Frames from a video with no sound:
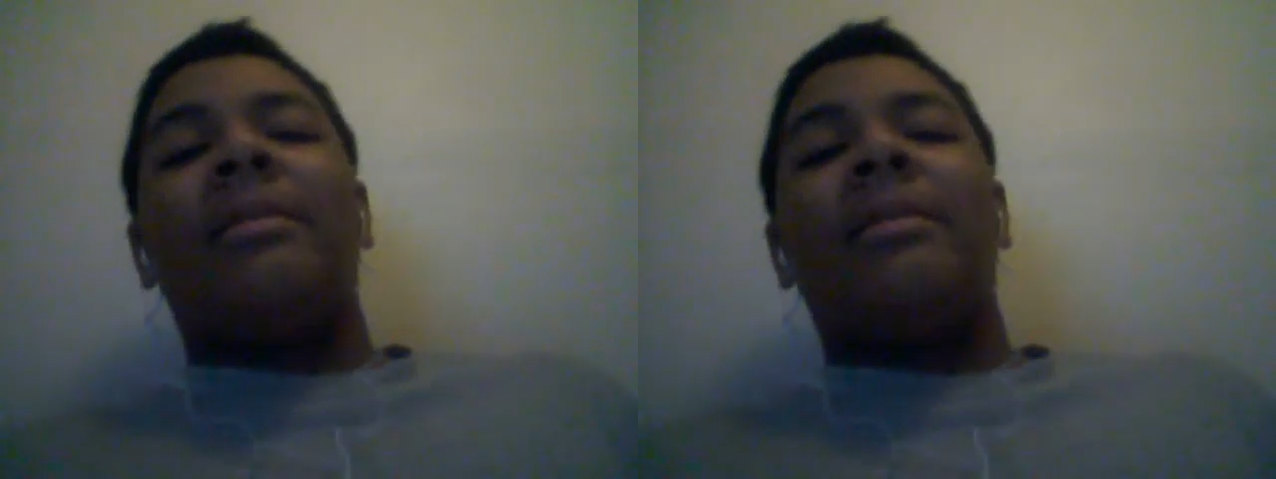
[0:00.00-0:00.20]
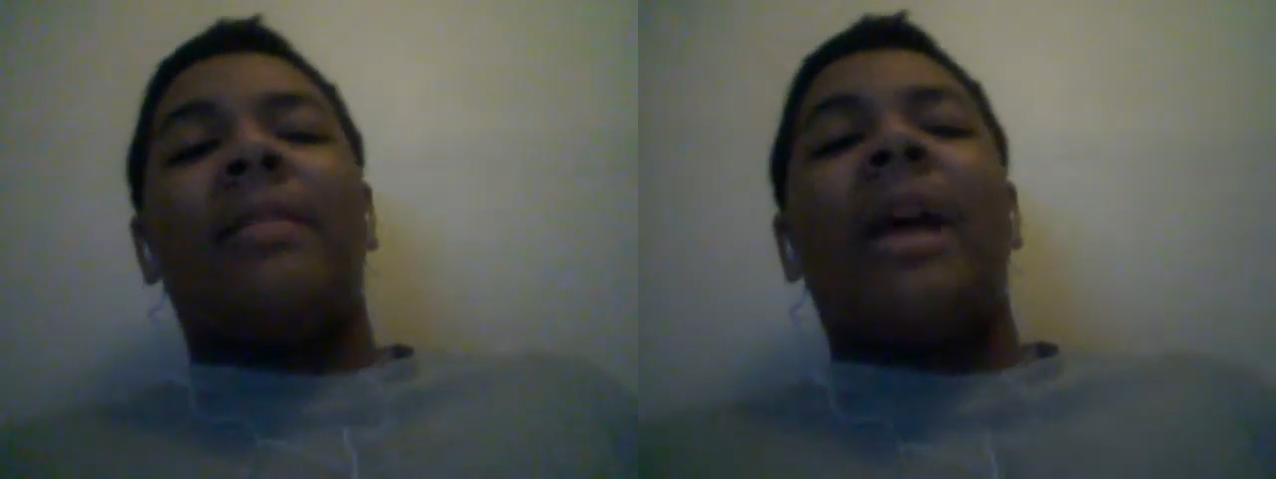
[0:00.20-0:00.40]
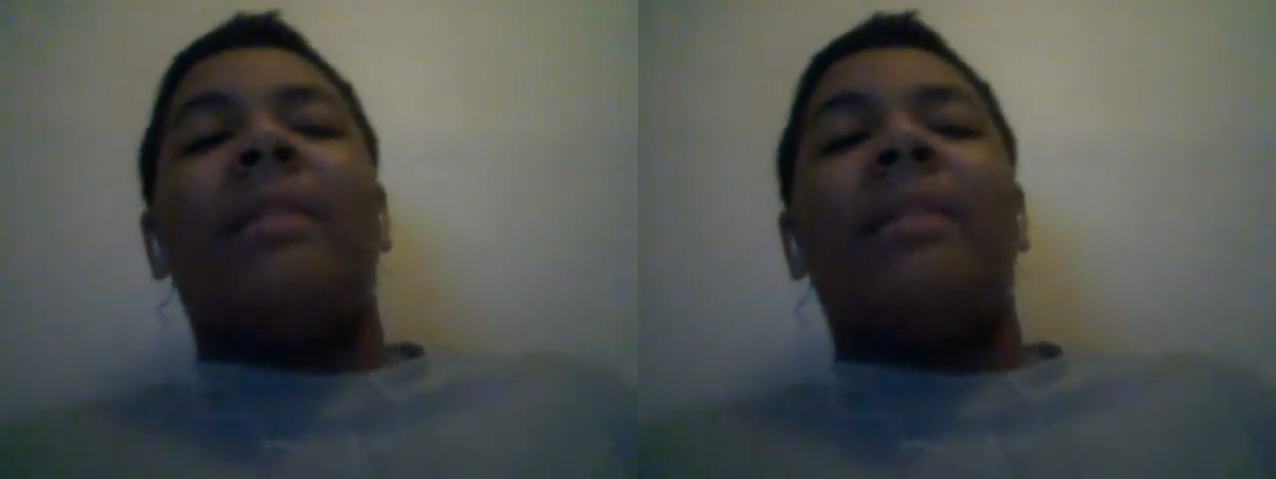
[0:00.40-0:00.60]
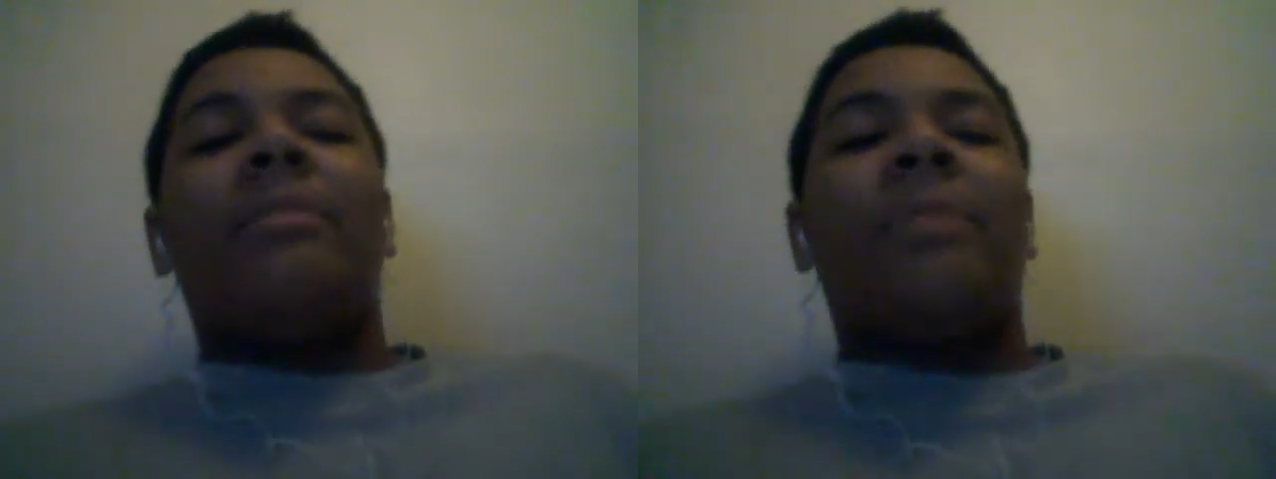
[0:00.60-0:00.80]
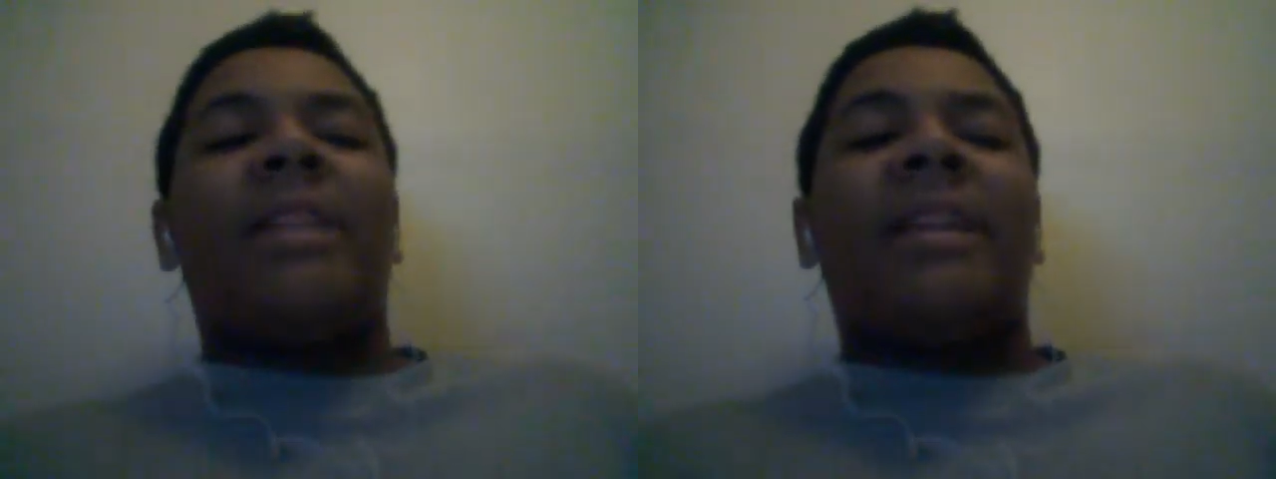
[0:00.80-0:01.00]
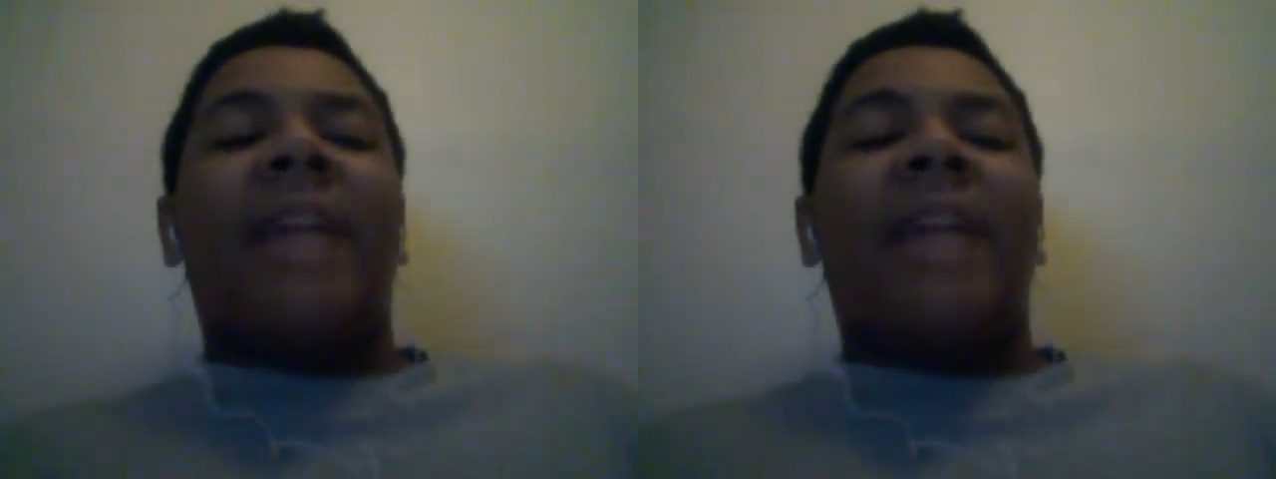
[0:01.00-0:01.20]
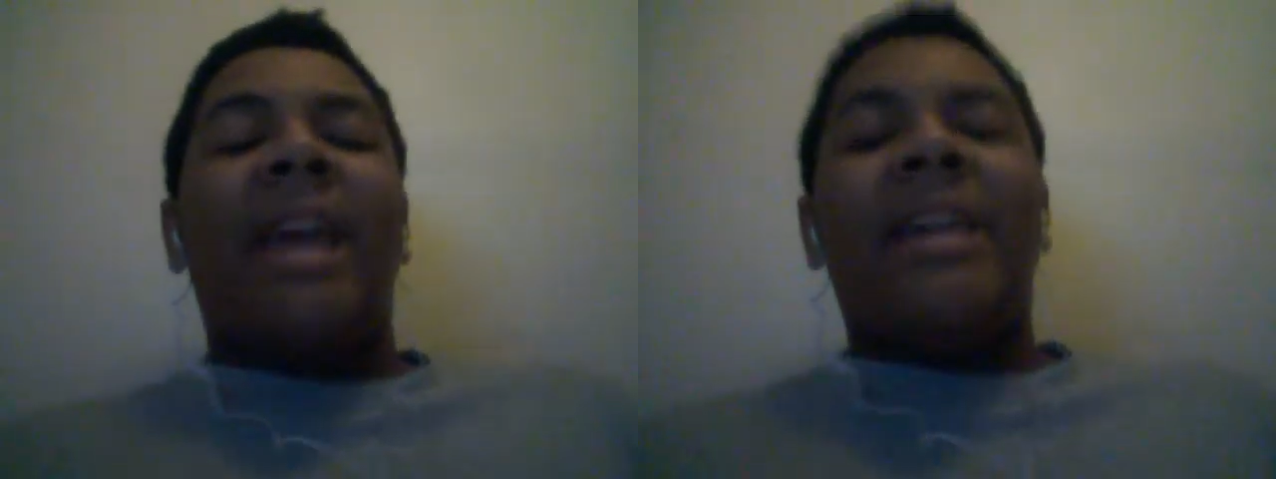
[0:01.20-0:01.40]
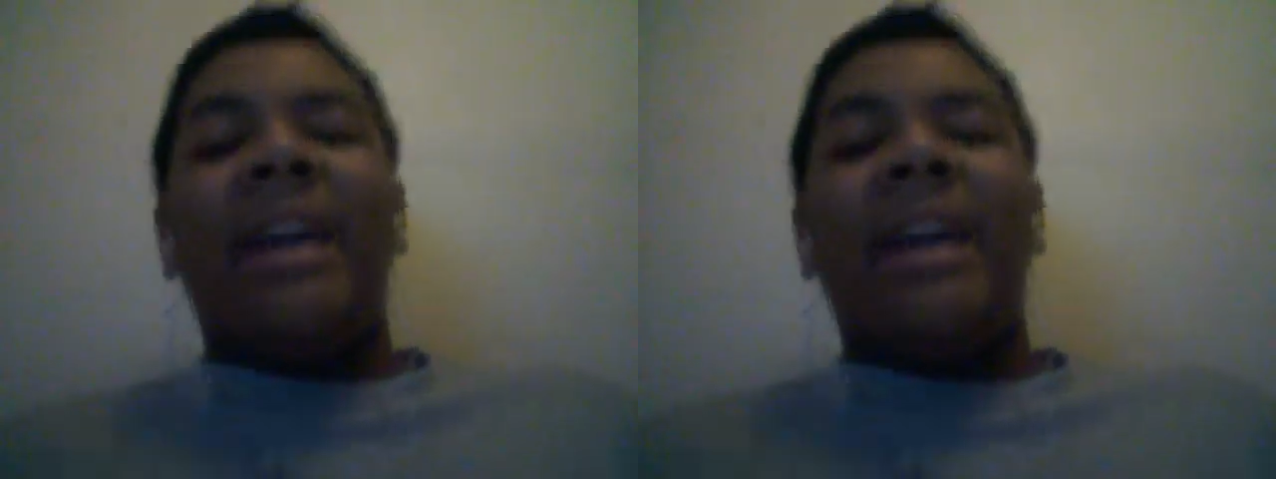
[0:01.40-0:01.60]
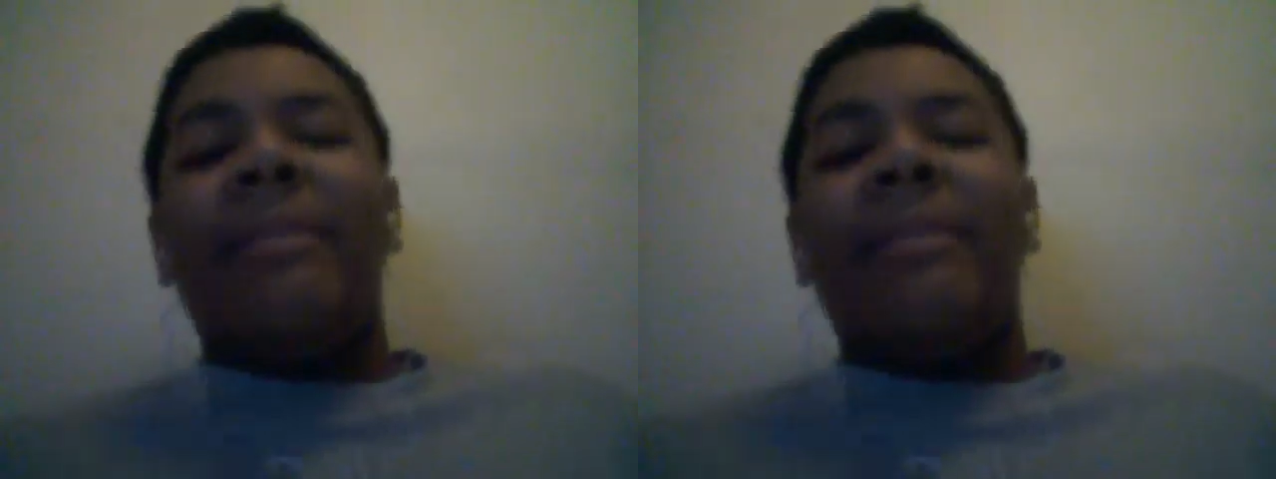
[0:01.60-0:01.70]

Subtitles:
that was like the AK,